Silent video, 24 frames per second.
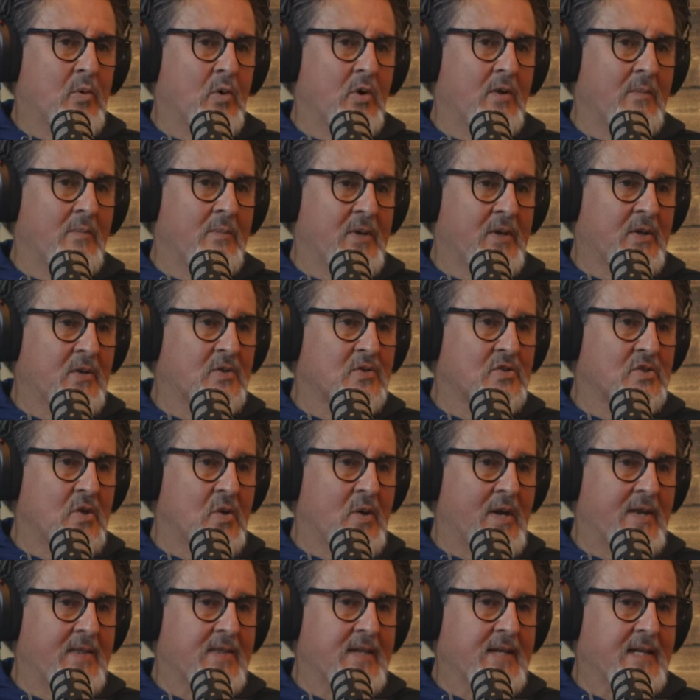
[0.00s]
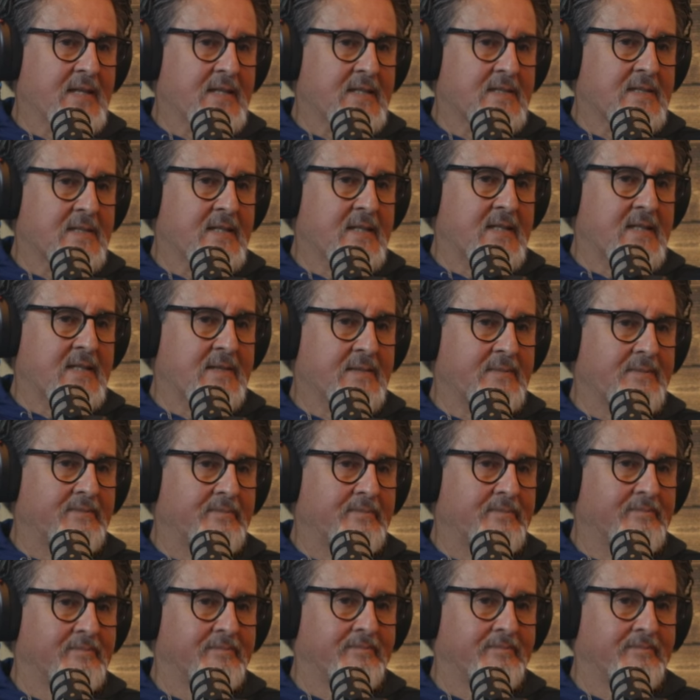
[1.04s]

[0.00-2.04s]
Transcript: the Portland Pickles though I think is uh,